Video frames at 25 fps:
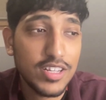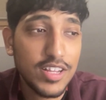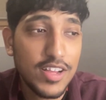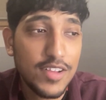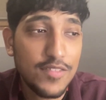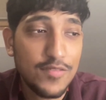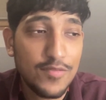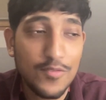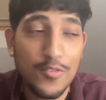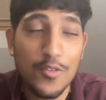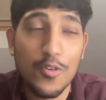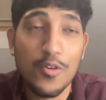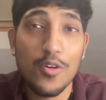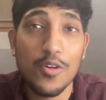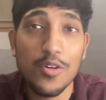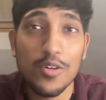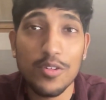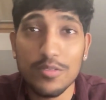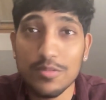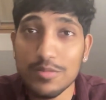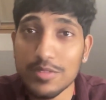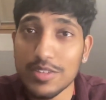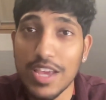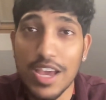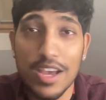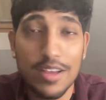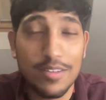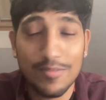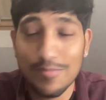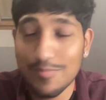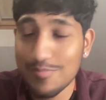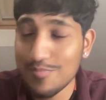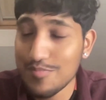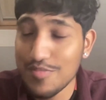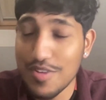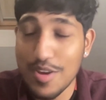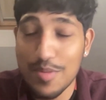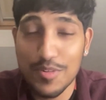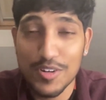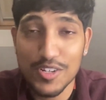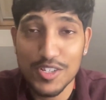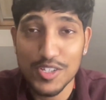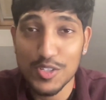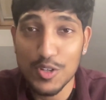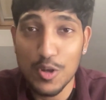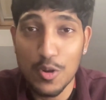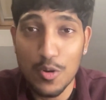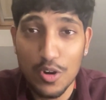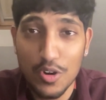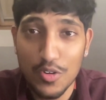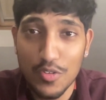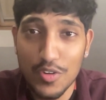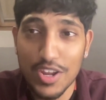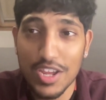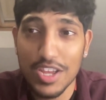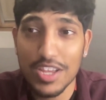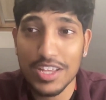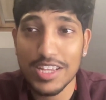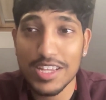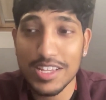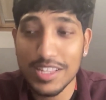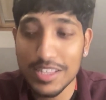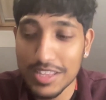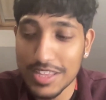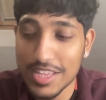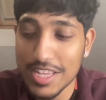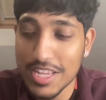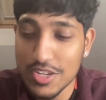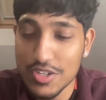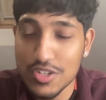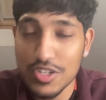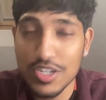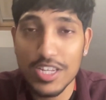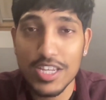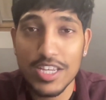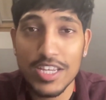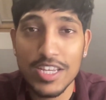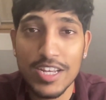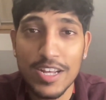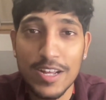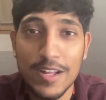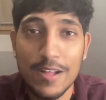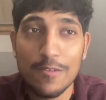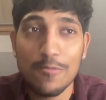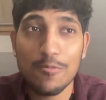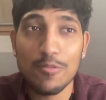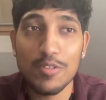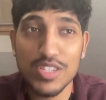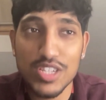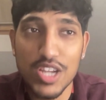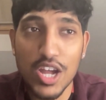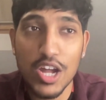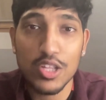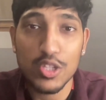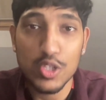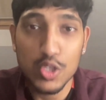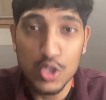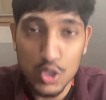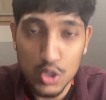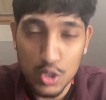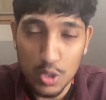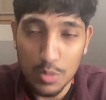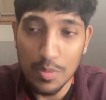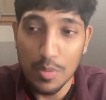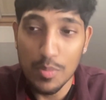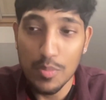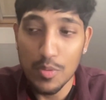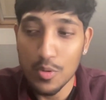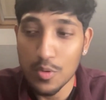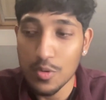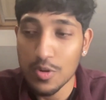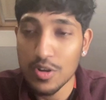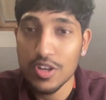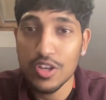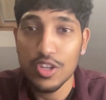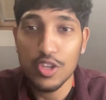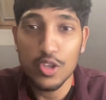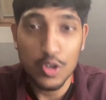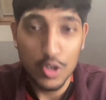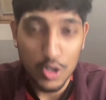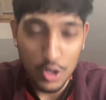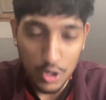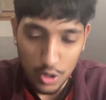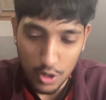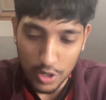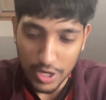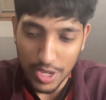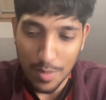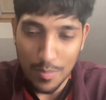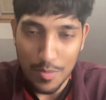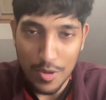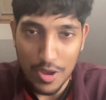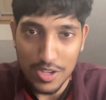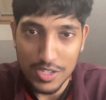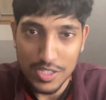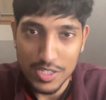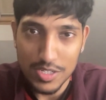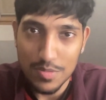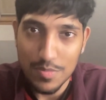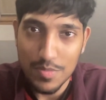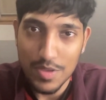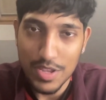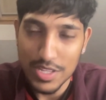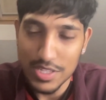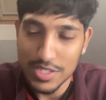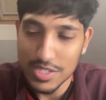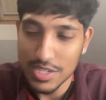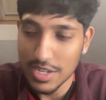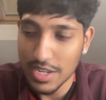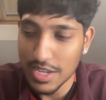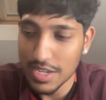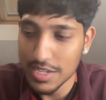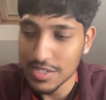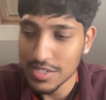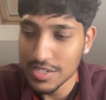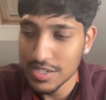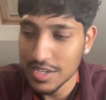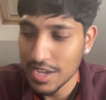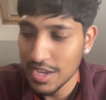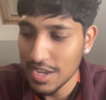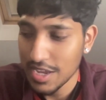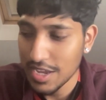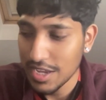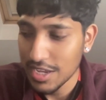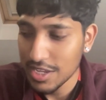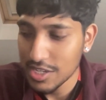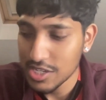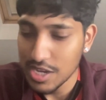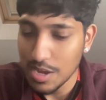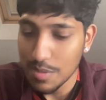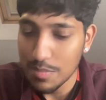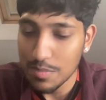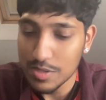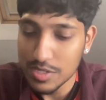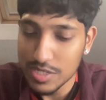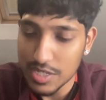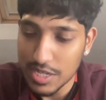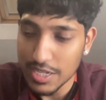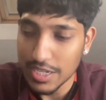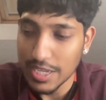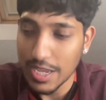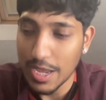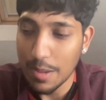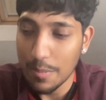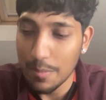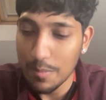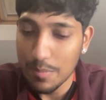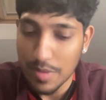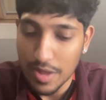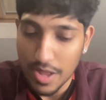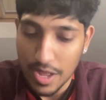for, pretty much his whole career. He literally was unstoppable. You could not get past him in today's Champions League game.